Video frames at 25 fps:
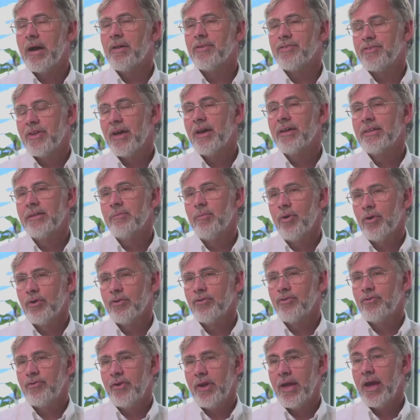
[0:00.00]
outside the
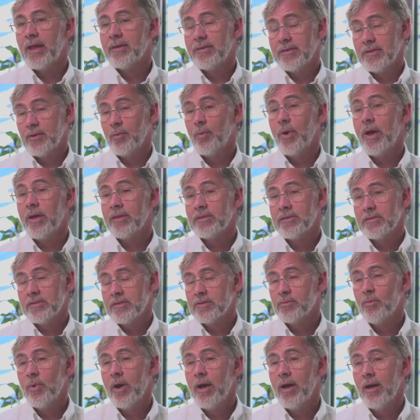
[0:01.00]
monastery and to the West
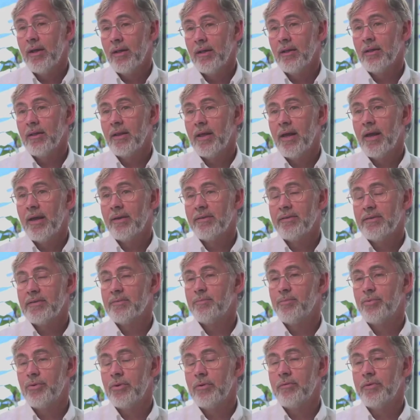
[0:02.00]
as well, and is
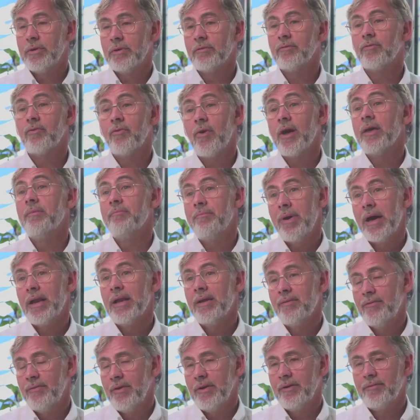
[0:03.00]
proving of great
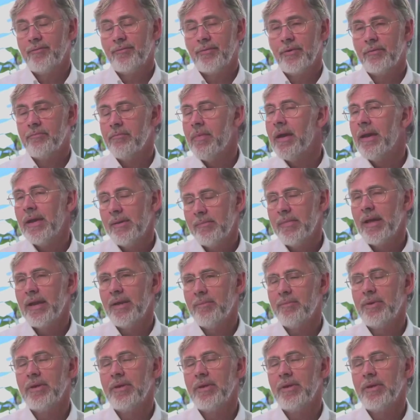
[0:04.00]
benefit for many, many